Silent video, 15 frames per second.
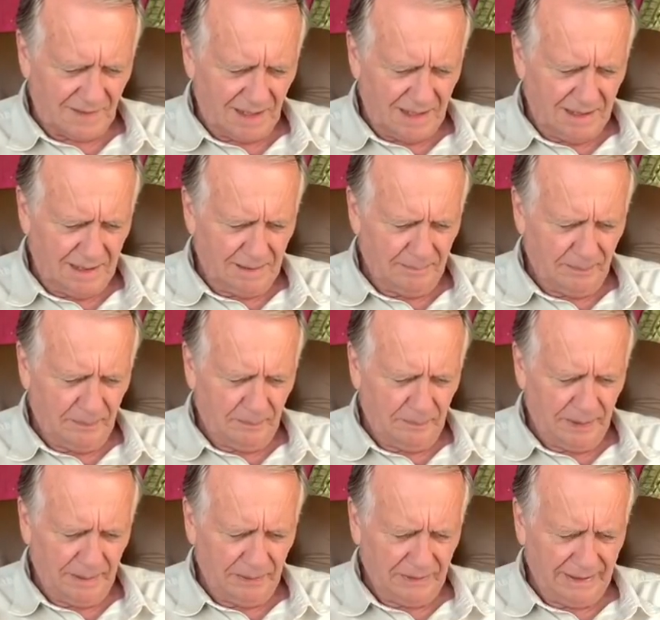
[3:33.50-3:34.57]
Uh,
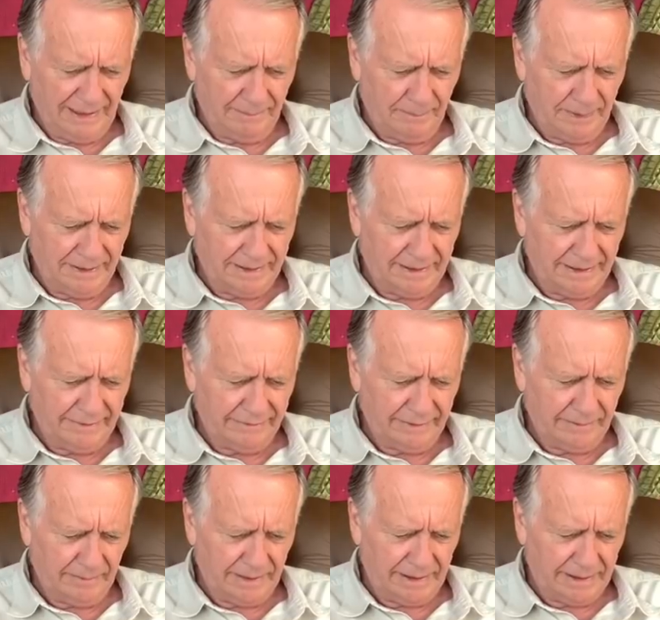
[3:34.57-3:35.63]
people have been
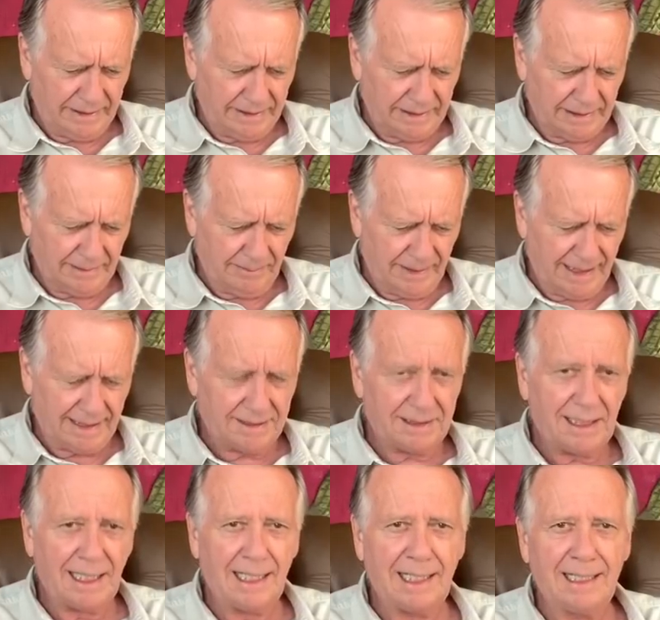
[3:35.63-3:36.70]
giving me a bad
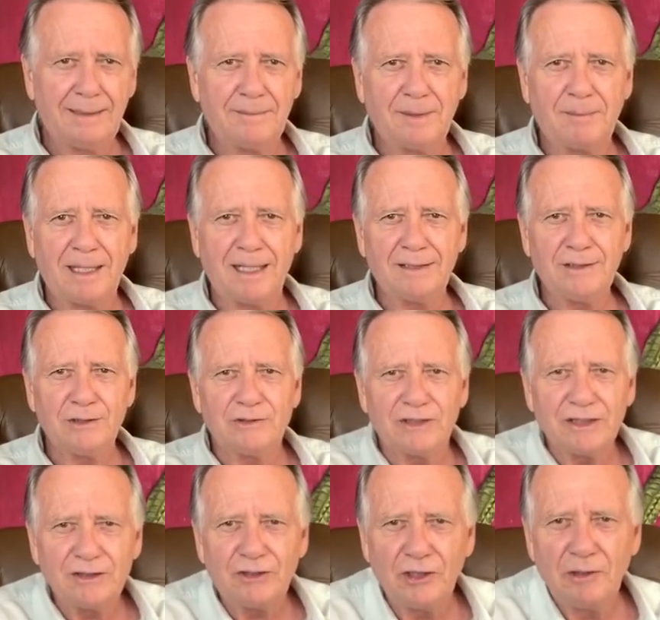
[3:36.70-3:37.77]
time about
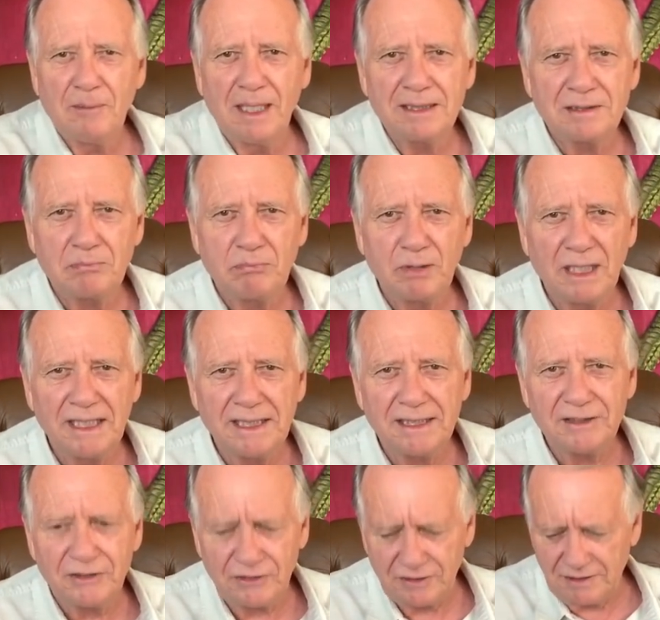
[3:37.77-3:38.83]
using too much
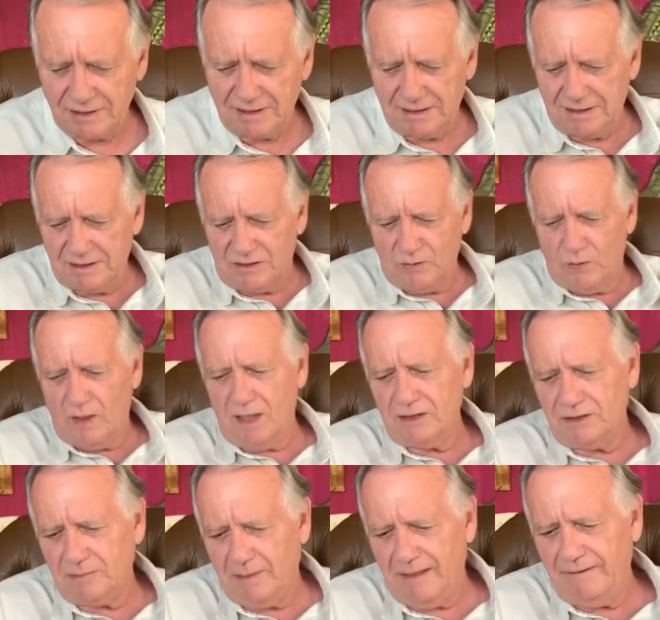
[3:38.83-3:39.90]
bleach to
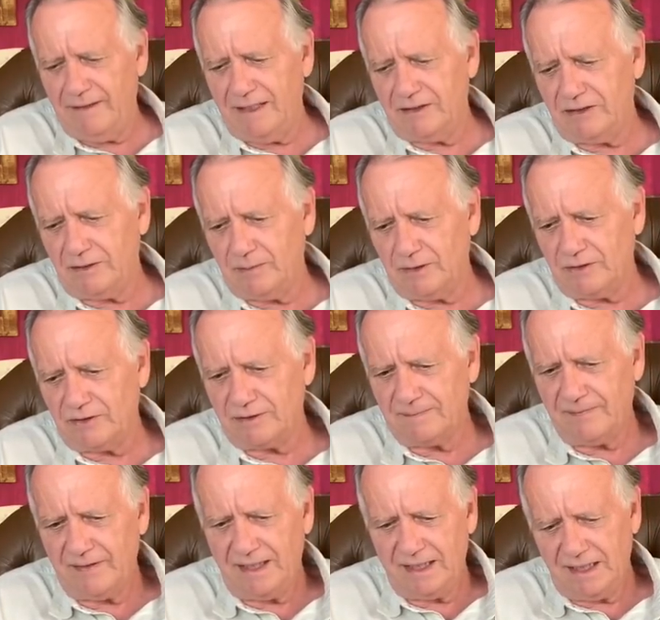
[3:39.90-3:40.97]
wash my vegetables.
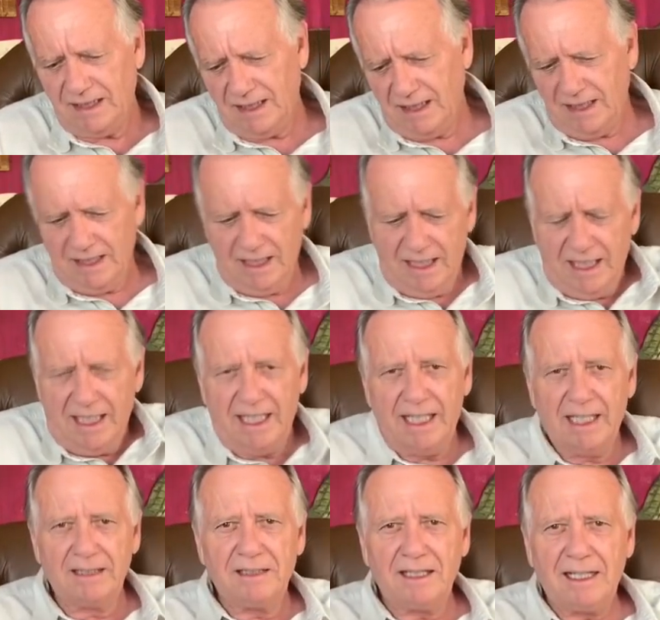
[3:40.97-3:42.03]

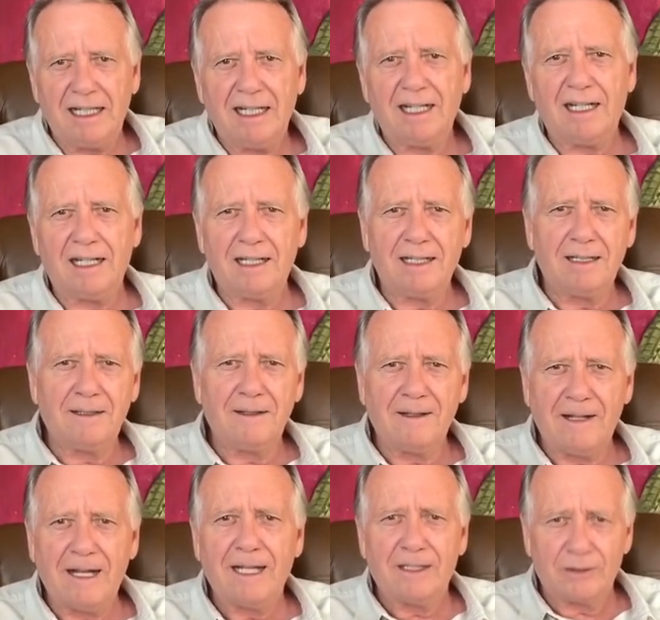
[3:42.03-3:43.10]
And uh,
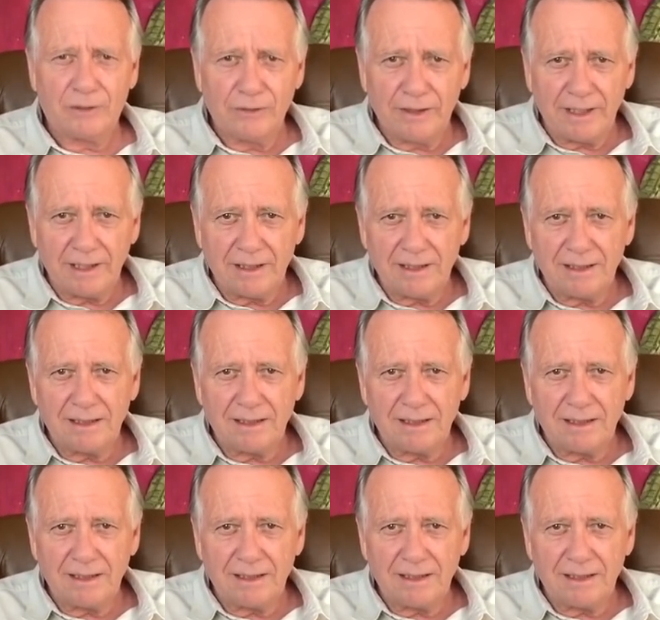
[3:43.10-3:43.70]
I agree.